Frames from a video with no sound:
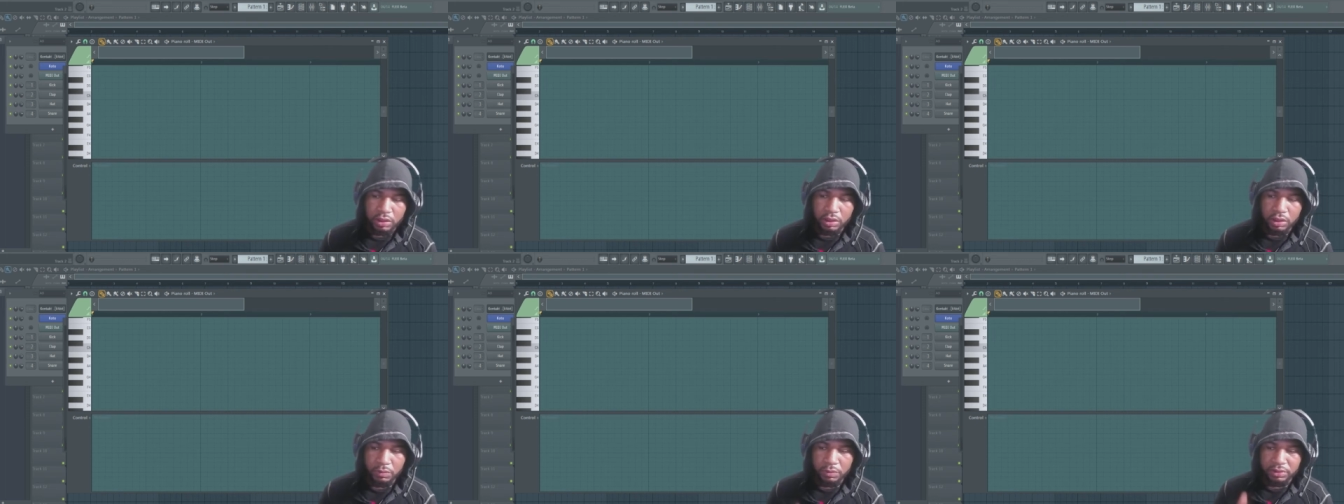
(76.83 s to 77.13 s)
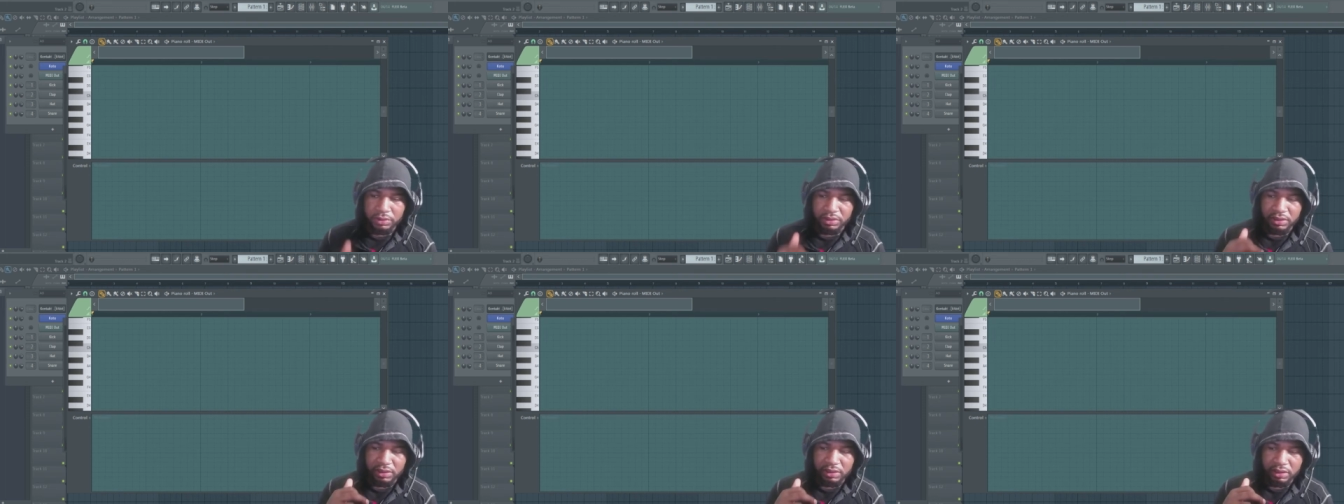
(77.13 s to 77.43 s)
You
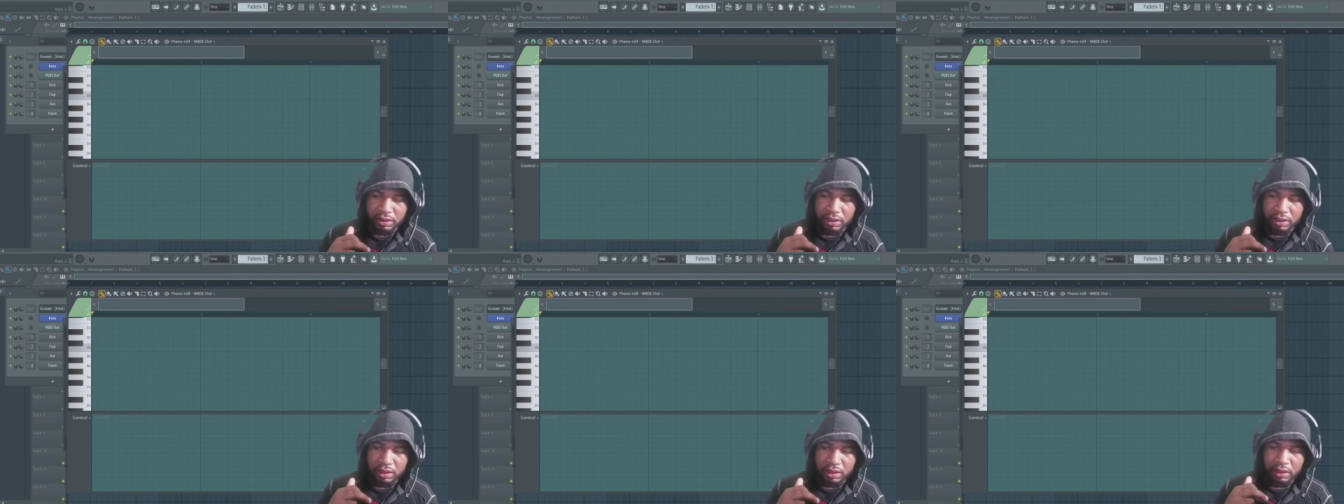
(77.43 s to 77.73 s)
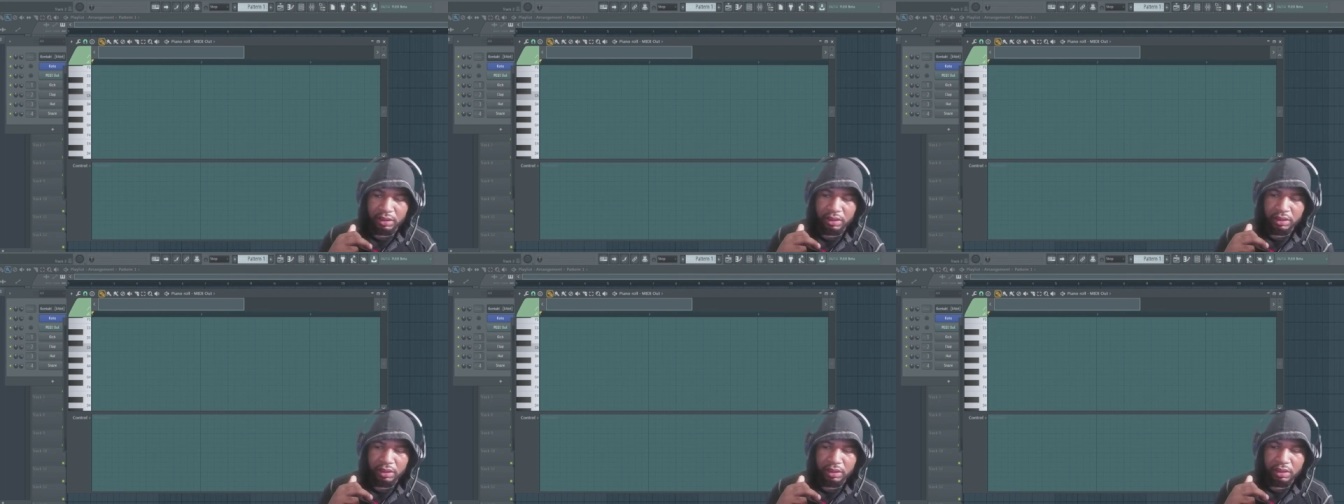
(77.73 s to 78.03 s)
want the
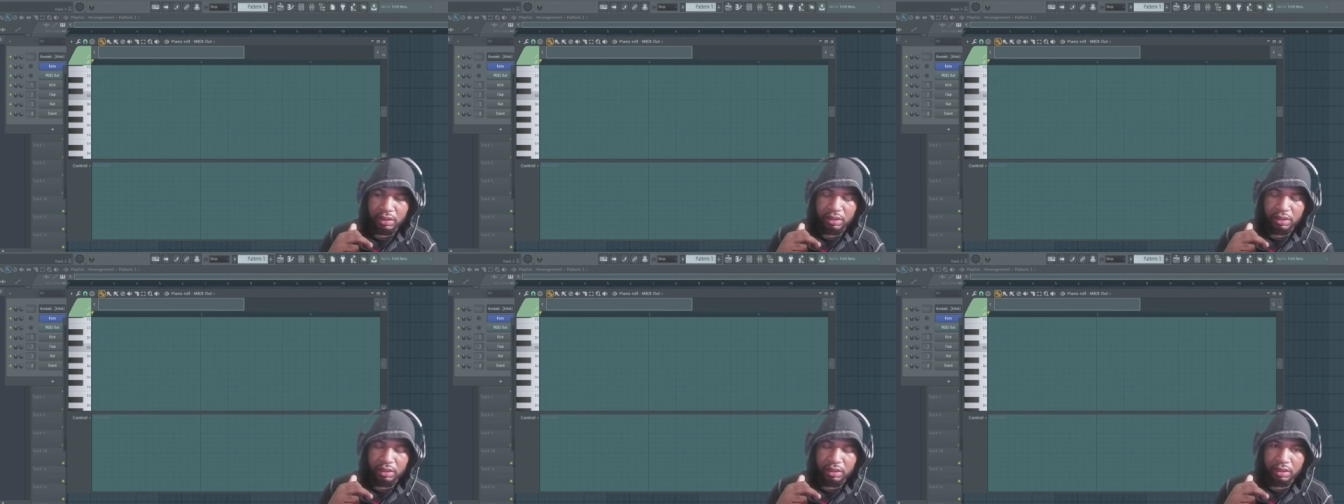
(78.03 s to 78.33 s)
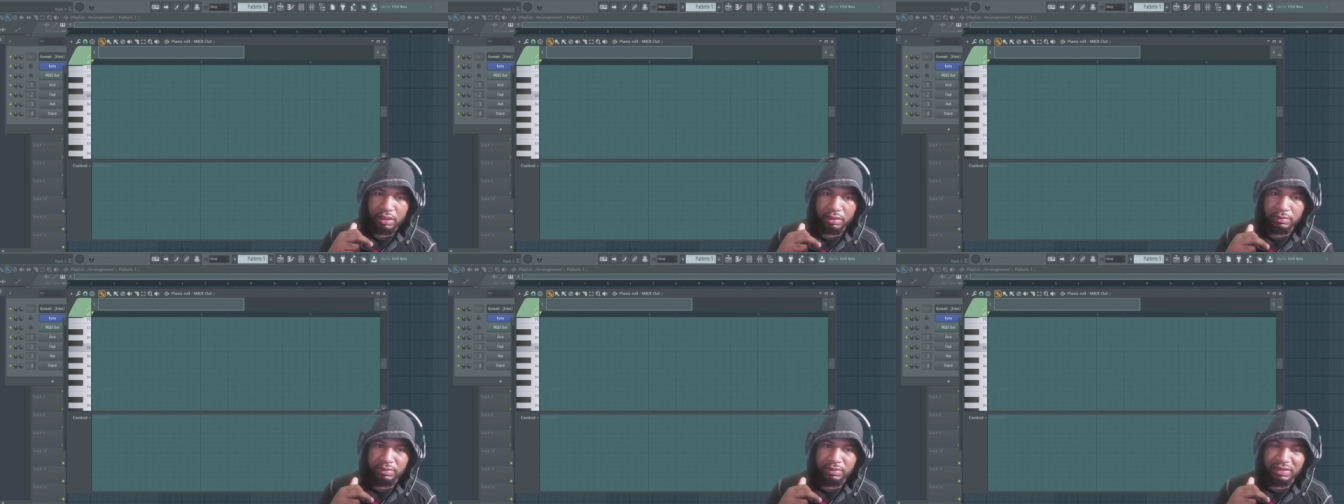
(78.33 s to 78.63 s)

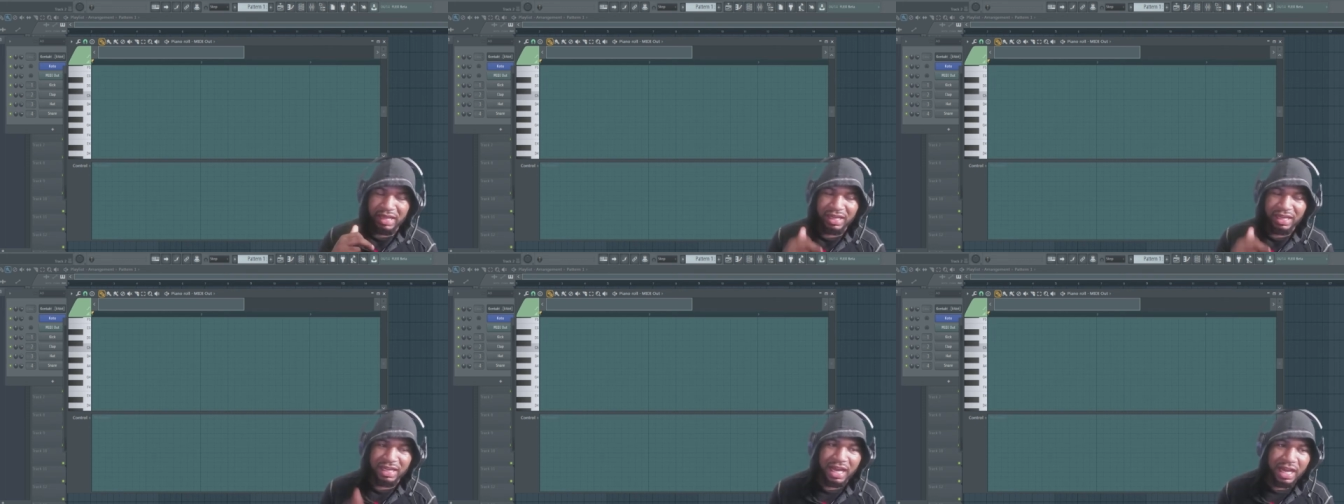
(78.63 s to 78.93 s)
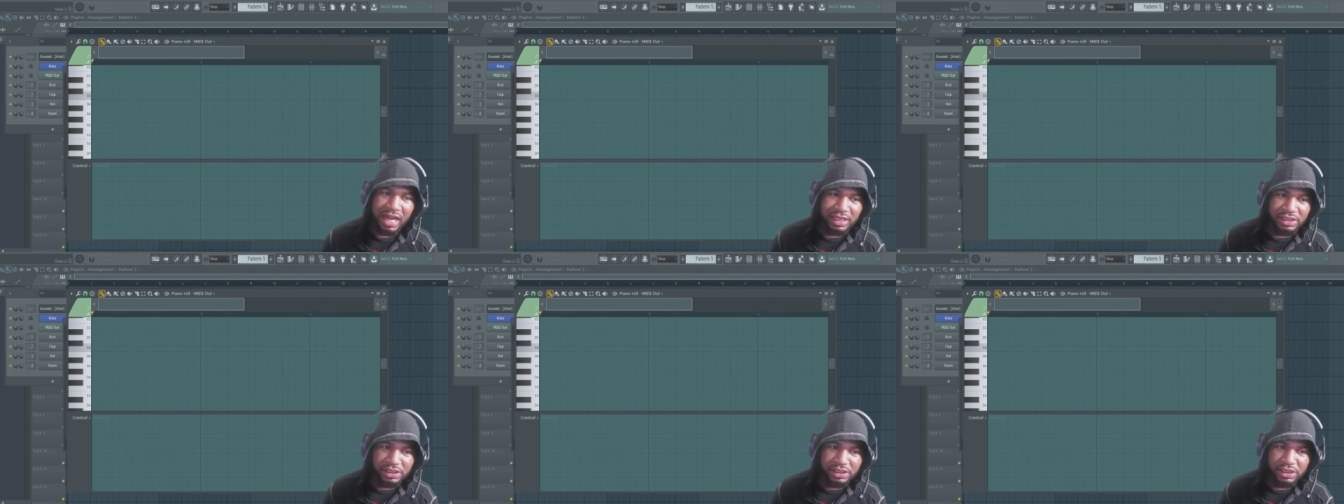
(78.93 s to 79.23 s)

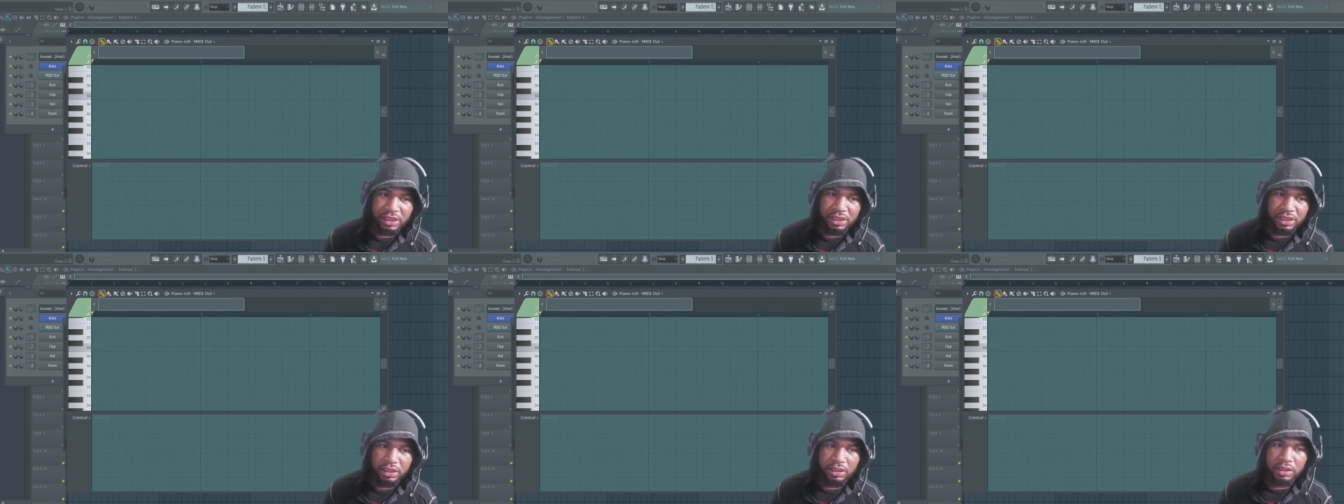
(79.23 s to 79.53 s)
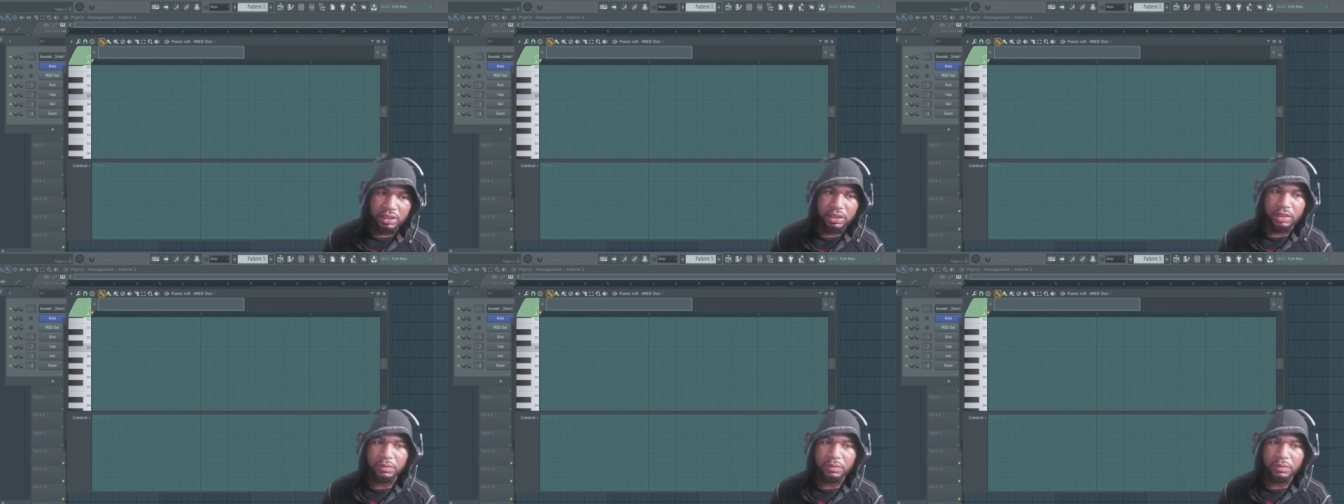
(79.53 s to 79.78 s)
shakuhachi,